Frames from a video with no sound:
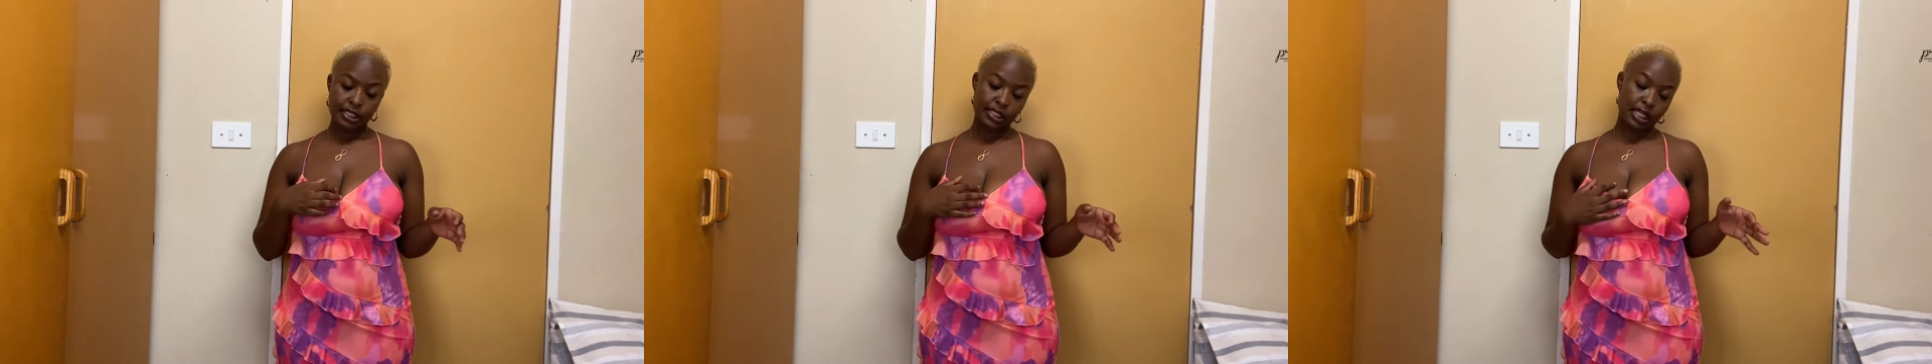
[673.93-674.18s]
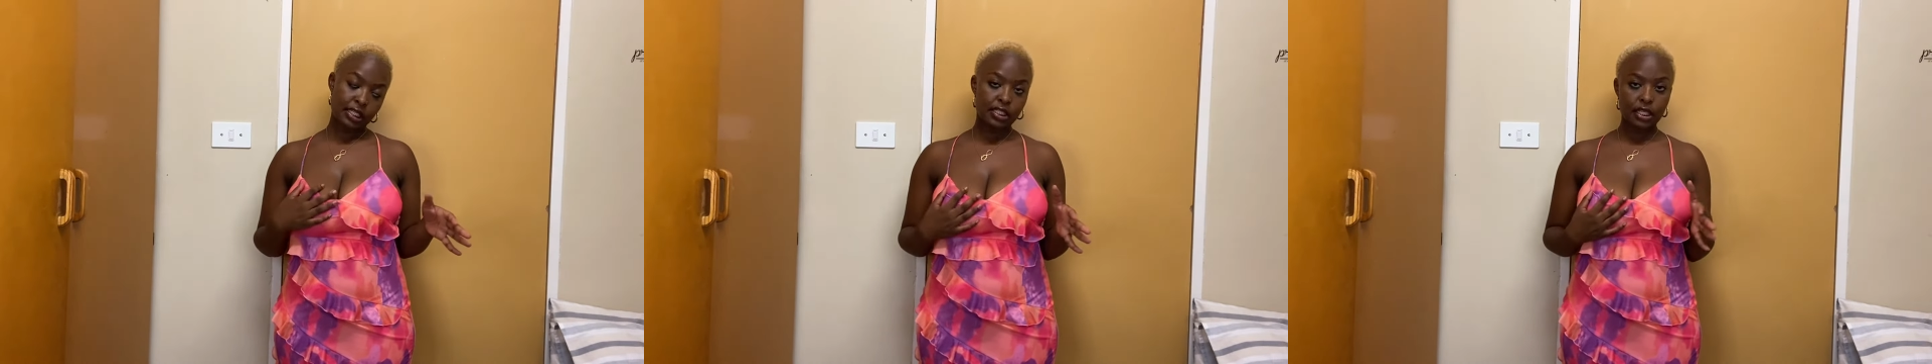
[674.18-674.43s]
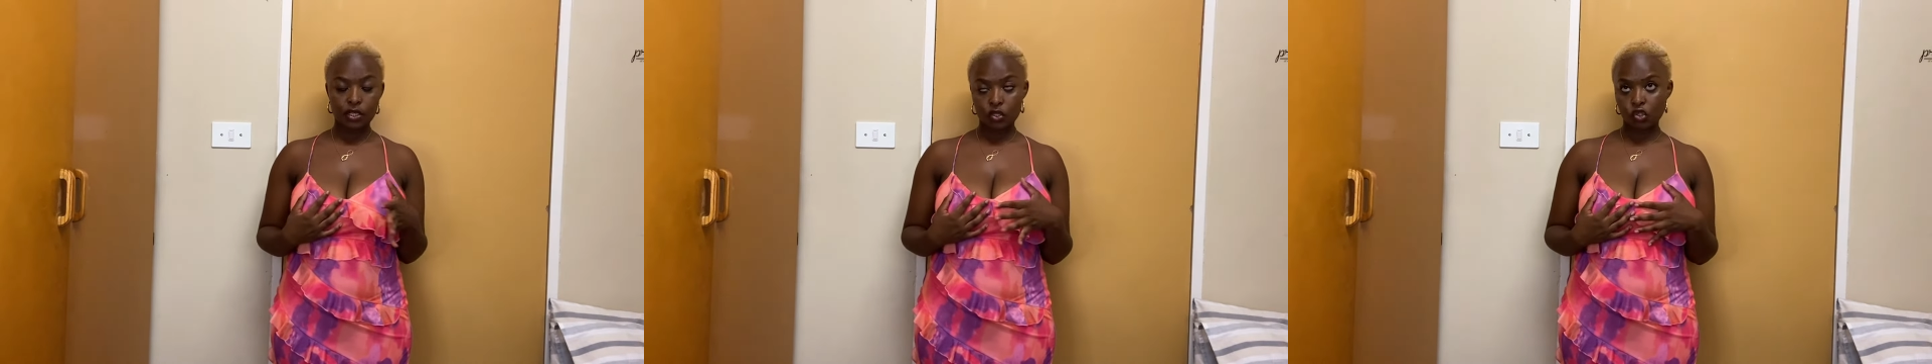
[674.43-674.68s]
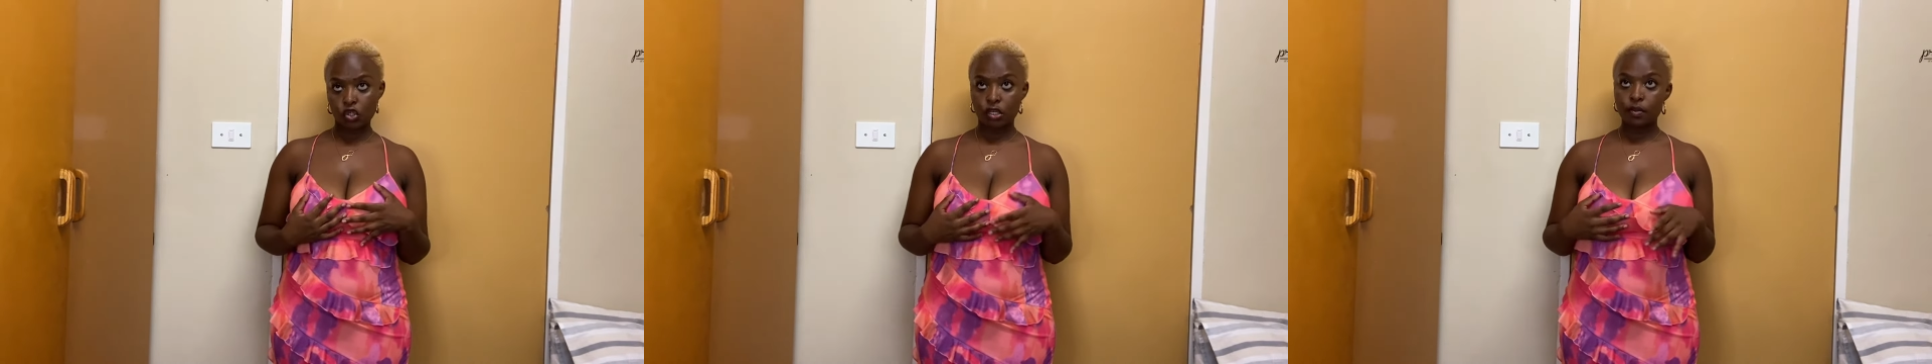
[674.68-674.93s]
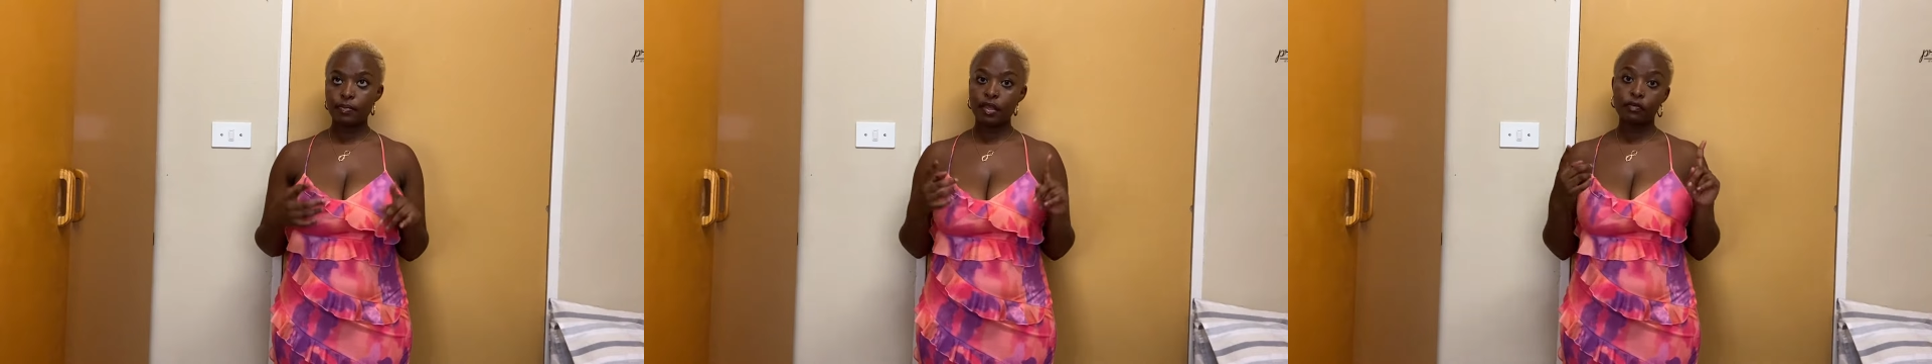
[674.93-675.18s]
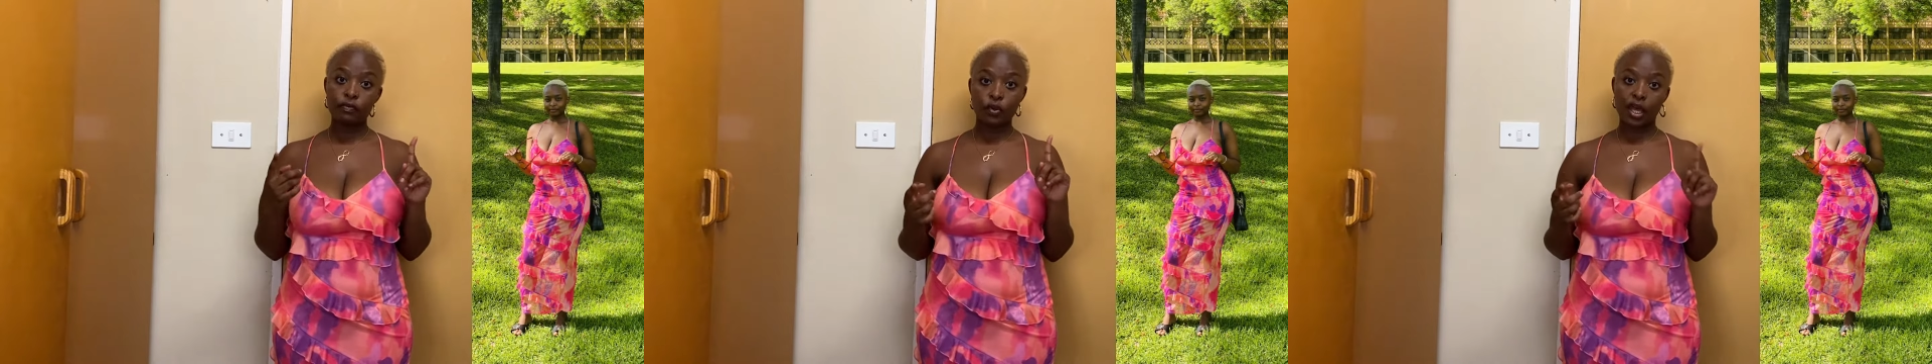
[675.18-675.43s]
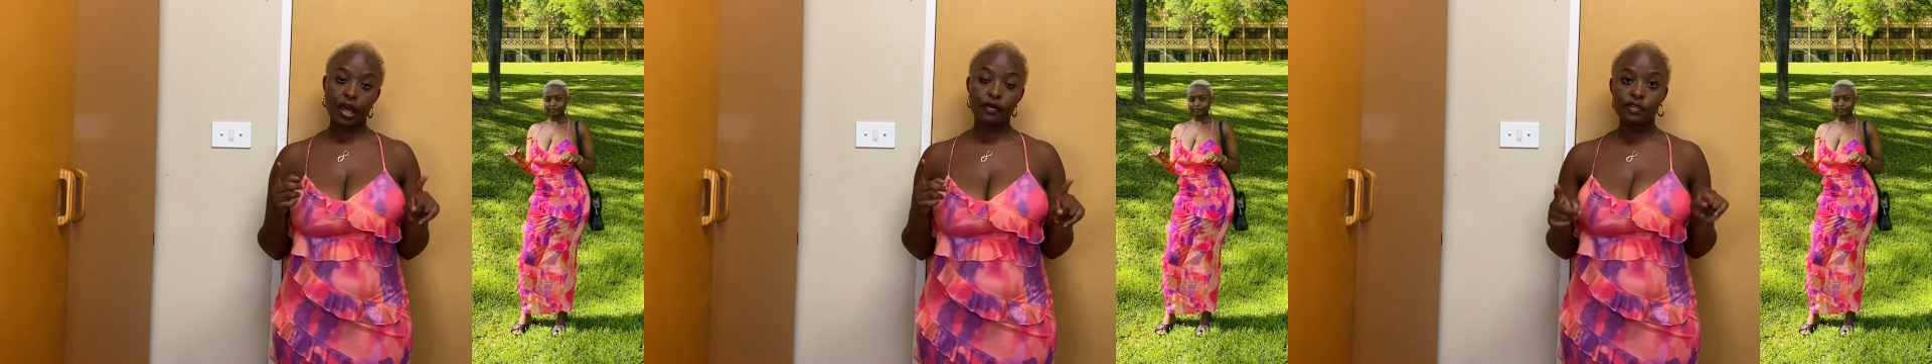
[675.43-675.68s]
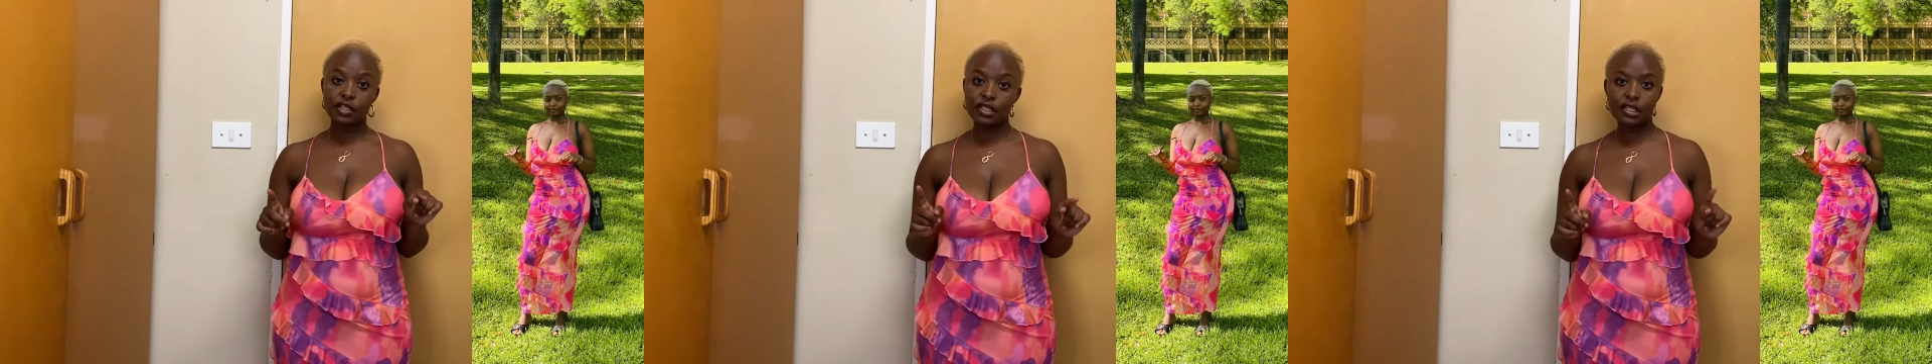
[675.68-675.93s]
sunset trip. If you
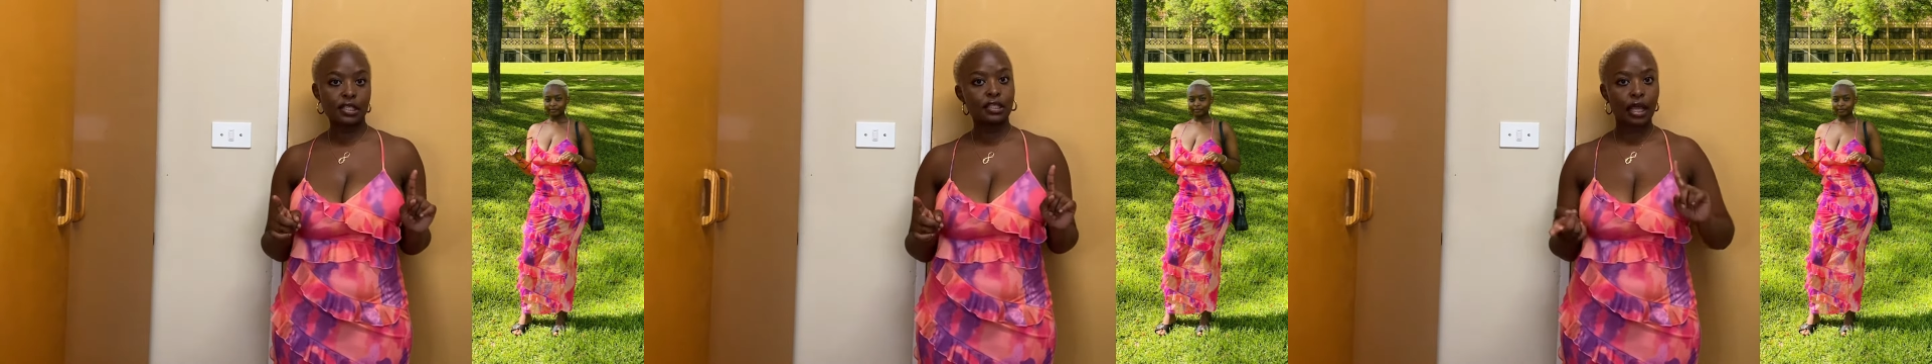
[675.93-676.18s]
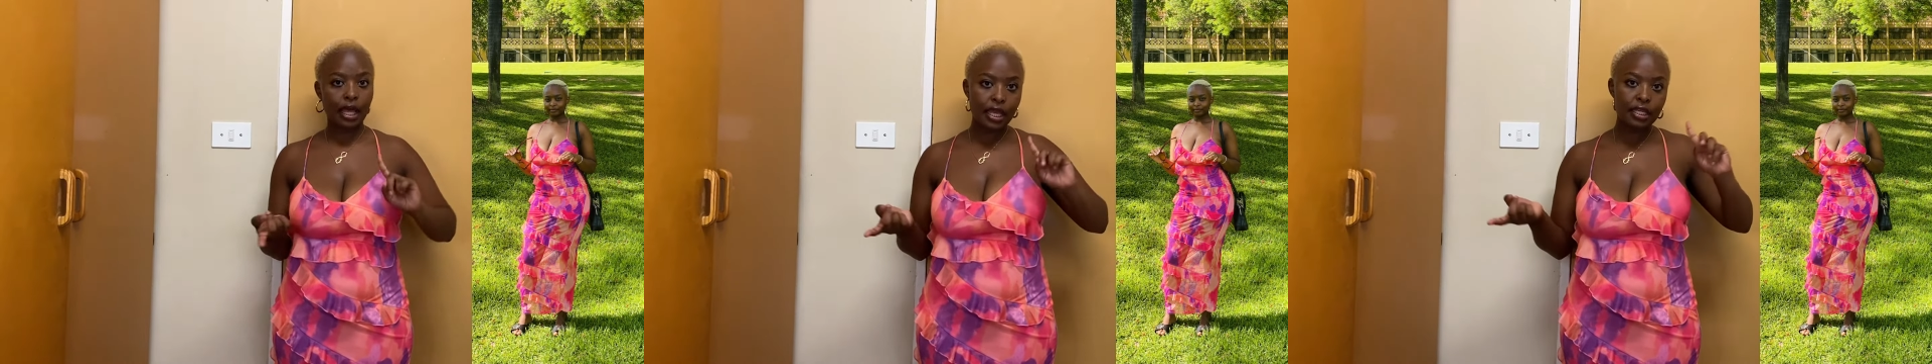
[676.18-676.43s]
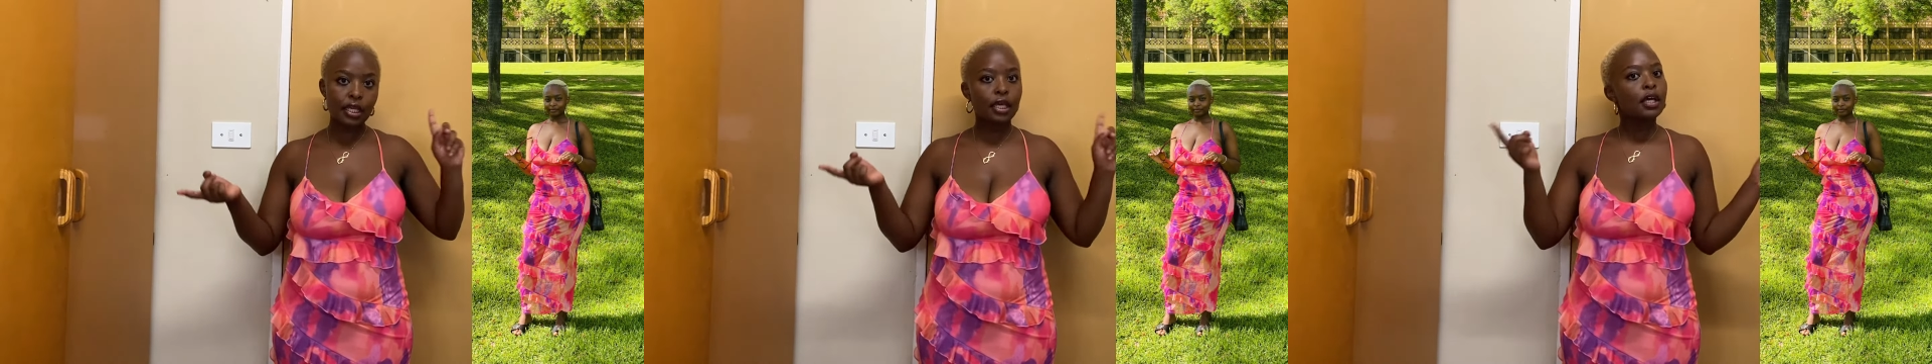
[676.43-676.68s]
haven't seen that,